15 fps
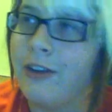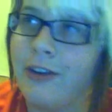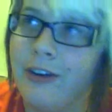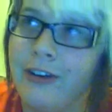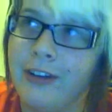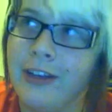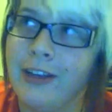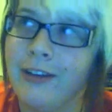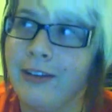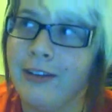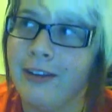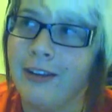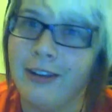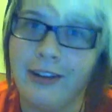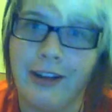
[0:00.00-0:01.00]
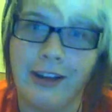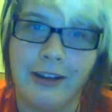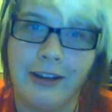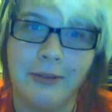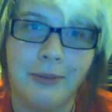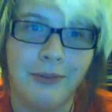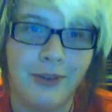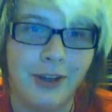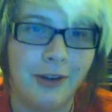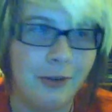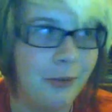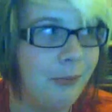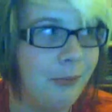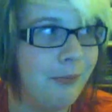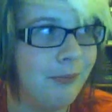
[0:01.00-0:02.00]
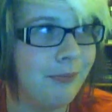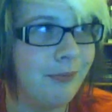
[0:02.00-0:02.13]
currently, I am living at home.